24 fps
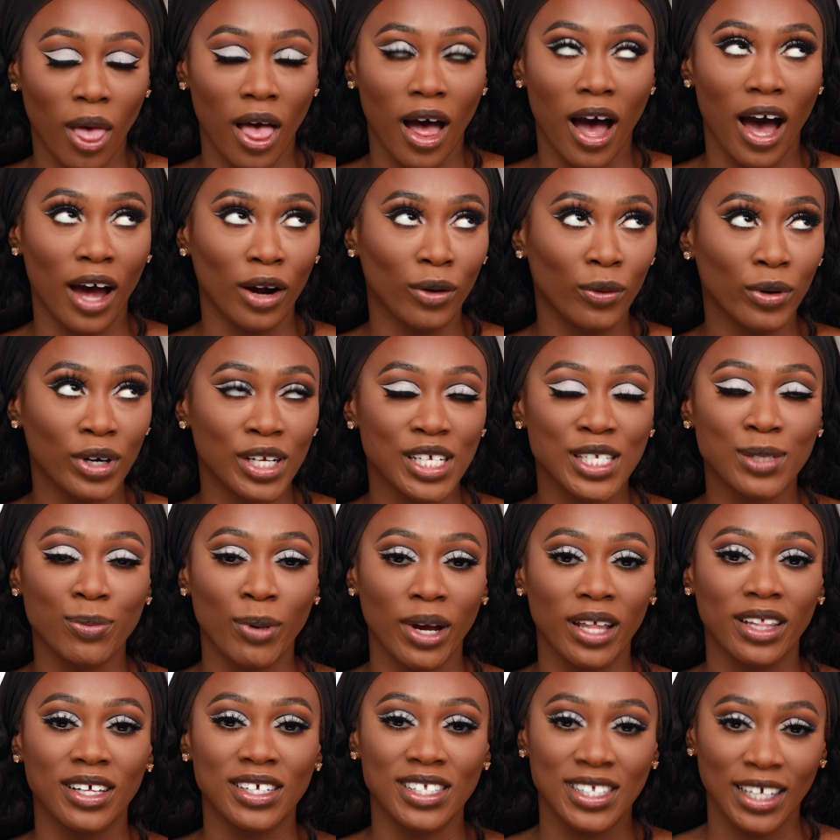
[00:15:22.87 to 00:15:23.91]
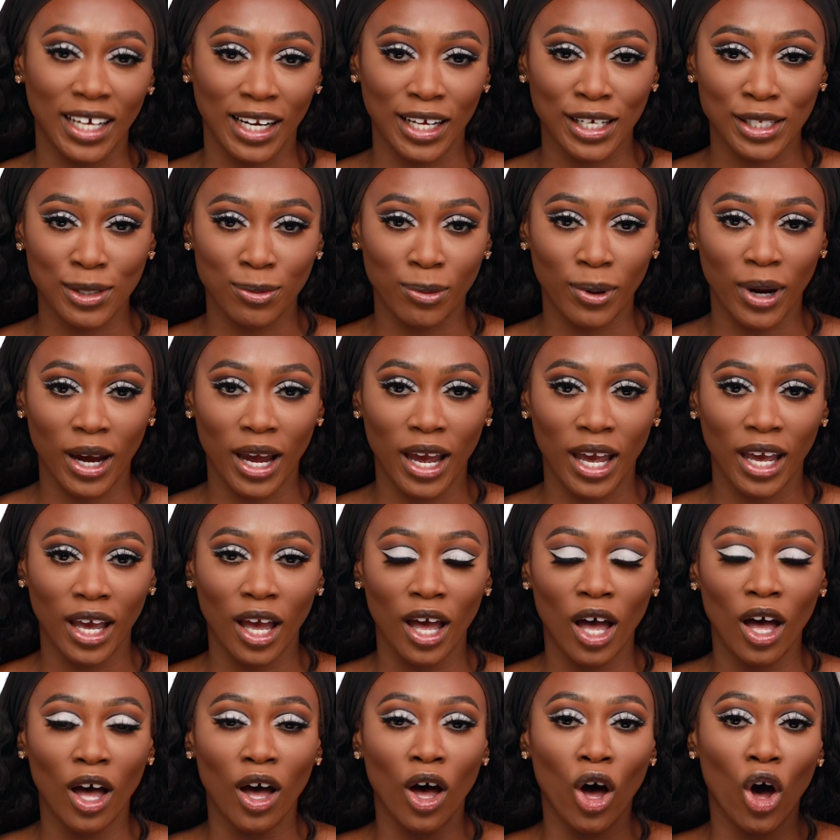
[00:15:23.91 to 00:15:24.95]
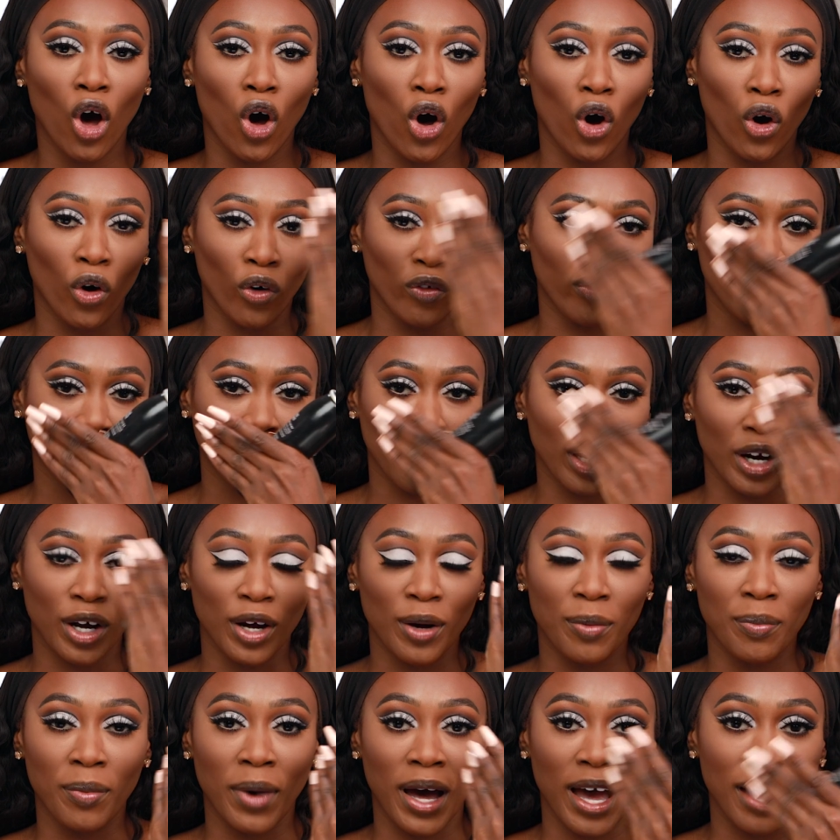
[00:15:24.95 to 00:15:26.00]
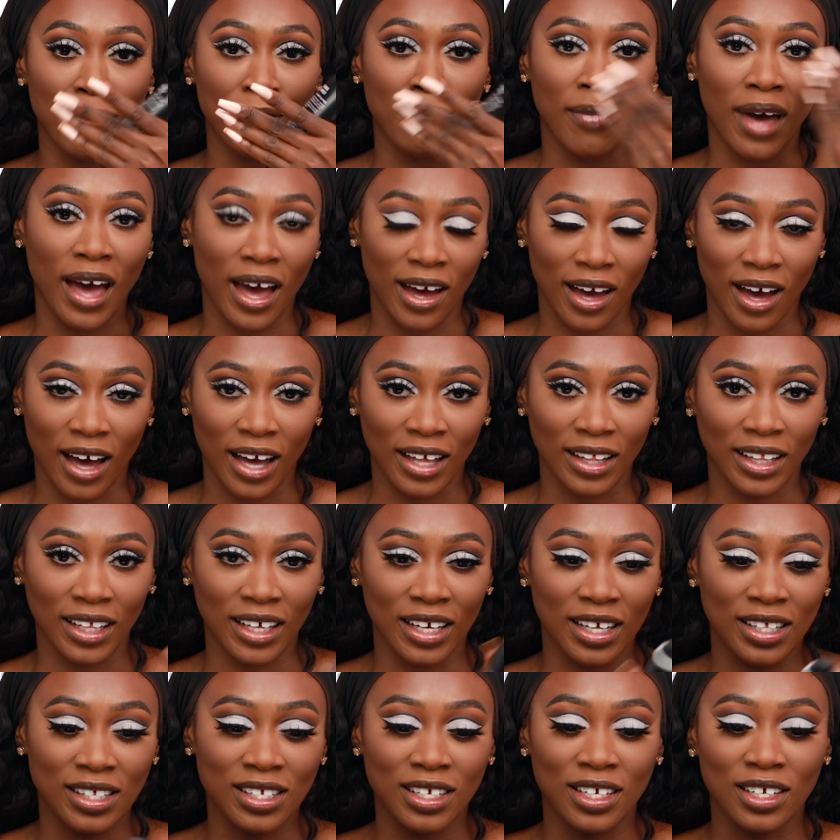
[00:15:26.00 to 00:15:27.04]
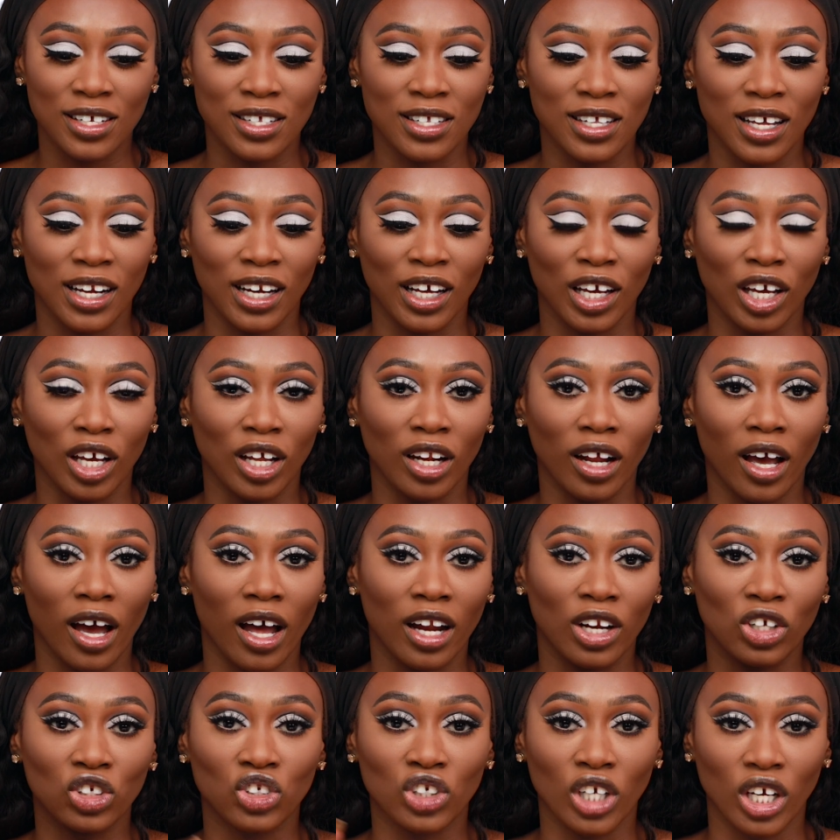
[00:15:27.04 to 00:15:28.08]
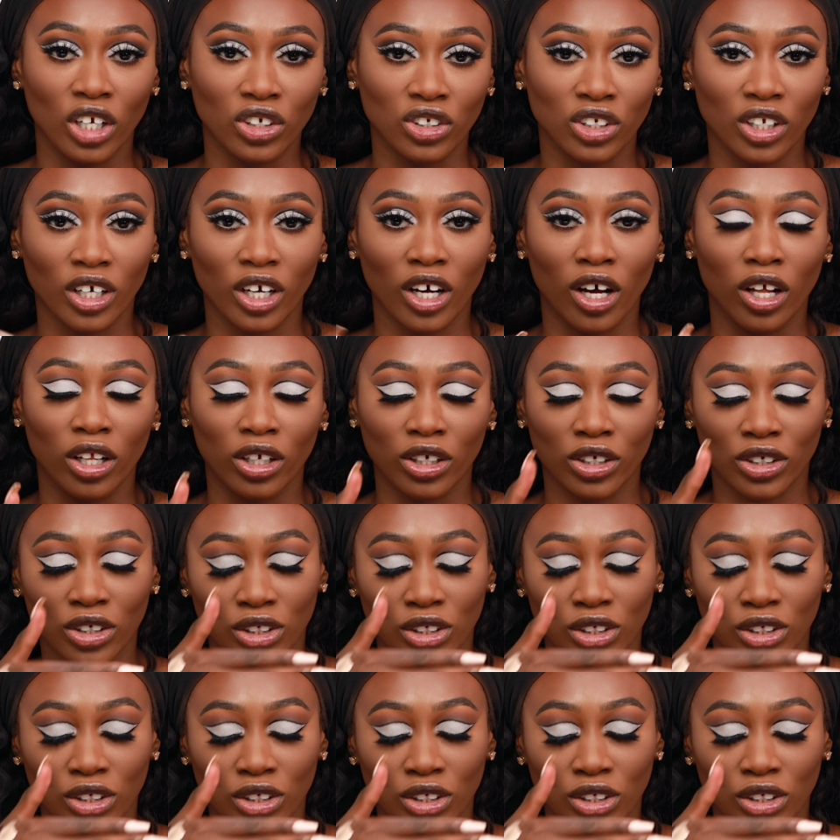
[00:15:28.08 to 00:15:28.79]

I don't want to spray the setting spray over my matte eyelids because then it can kind of change the color.